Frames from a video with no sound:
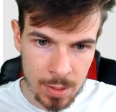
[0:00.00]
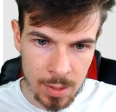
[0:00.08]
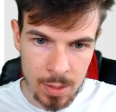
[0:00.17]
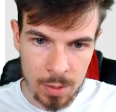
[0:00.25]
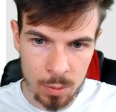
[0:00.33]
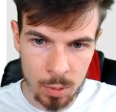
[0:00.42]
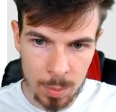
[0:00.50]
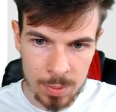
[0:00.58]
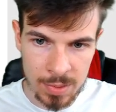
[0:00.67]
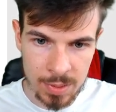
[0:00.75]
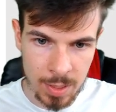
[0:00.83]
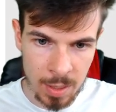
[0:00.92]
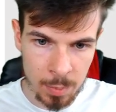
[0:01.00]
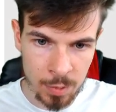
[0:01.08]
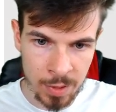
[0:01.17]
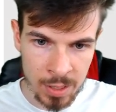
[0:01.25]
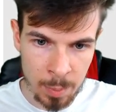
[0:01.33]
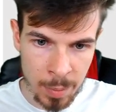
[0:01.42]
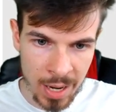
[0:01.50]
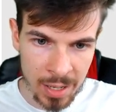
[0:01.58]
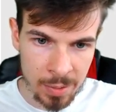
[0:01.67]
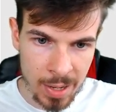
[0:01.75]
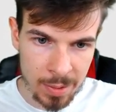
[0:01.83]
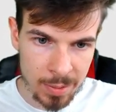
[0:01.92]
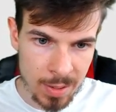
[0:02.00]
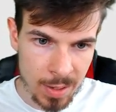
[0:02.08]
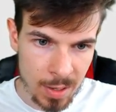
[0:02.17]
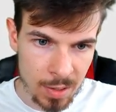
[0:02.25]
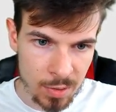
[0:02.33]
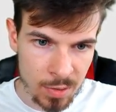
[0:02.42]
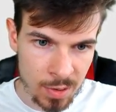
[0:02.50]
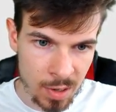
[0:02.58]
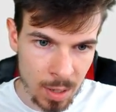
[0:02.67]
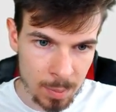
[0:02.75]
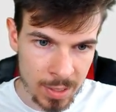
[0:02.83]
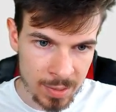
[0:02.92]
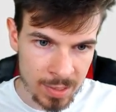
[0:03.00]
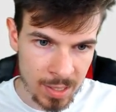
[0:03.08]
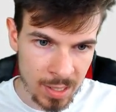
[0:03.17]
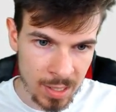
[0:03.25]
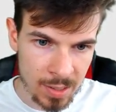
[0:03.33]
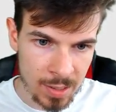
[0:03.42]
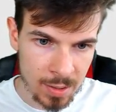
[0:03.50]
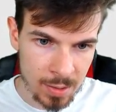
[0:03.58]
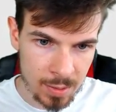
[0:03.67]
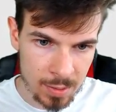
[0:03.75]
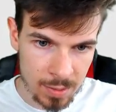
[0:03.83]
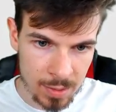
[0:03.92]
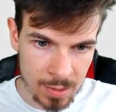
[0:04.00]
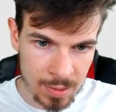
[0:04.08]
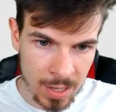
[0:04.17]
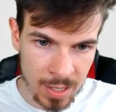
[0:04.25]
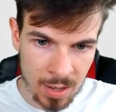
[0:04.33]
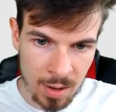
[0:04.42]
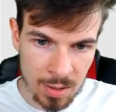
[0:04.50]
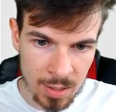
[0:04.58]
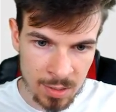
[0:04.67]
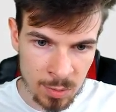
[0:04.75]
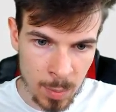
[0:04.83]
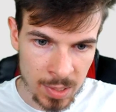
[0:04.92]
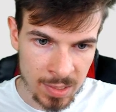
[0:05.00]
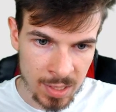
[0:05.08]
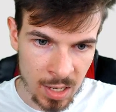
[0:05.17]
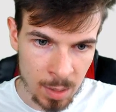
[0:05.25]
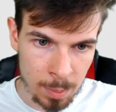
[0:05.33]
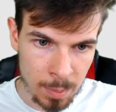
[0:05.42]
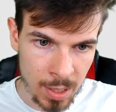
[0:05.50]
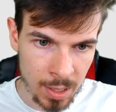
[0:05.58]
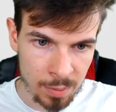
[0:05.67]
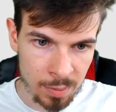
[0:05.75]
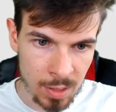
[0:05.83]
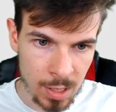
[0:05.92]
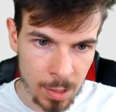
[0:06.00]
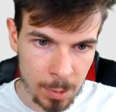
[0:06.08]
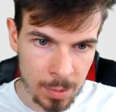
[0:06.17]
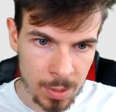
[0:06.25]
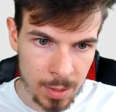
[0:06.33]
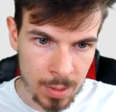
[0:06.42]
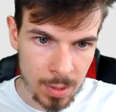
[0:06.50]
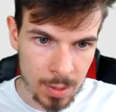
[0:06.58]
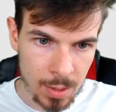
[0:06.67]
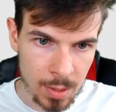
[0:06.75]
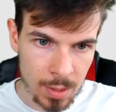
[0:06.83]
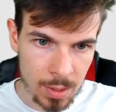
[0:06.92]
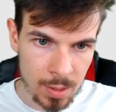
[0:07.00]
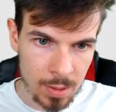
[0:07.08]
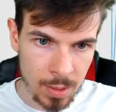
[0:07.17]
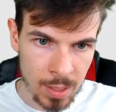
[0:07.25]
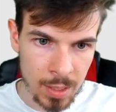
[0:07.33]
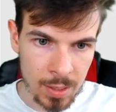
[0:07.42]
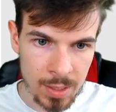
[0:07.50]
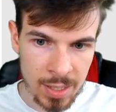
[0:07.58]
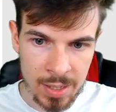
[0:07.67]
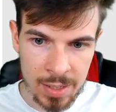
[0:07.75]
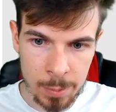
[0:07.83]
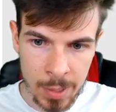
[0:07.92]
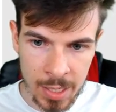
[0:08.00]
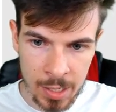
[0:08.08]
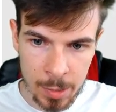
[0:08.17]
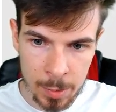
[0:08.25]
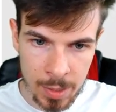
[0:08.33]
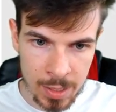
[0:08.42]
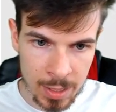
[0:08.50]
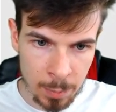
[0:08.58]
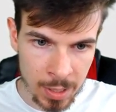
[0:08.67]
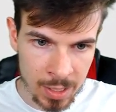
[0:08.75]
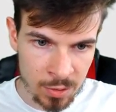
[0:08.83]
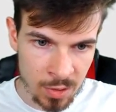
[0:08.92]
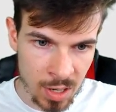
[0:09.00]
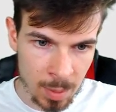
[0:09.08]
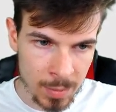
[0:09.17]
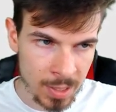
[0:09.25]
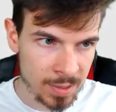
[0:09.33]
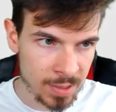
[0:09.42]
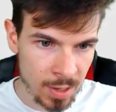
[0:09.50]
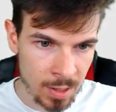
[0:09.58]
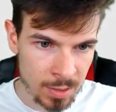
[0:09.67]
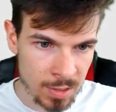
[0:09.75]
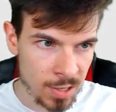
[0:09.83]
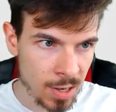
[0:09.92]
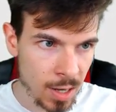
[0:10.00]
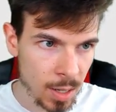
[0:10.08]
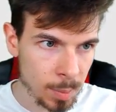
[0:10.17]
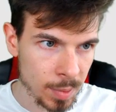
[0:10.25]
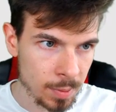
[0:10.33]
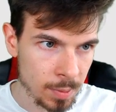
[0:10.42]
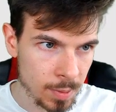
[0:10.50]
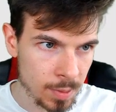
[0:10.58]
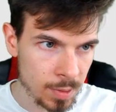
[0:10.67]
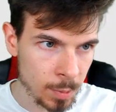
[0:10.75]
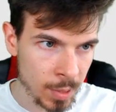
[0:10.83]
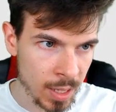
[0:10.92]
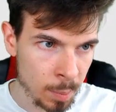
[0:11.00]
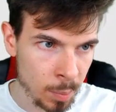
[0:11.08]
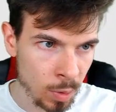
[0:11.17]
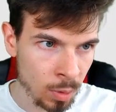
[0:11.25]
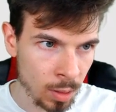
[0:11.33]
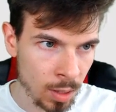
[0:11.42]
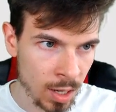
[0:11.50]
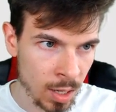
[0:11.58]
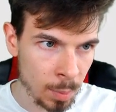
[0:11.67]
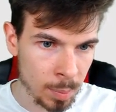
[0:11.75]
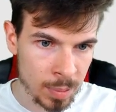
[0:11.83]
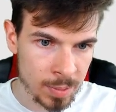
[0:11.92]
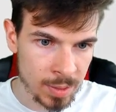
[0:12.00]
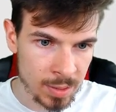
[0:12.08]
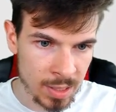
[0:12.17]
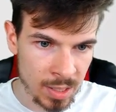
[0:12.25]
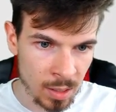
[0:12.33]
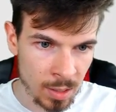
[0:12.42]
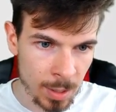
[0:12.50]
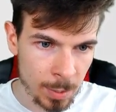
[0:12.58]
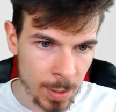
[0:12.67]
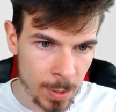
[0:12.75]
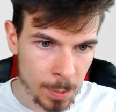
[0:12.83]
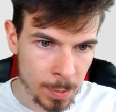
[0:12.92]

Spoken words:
Whoops, I'm moving the background. Drop this here. This icon is messing up my flow. Okay, there we go. And then we can drop this on top so we can pull up the logo.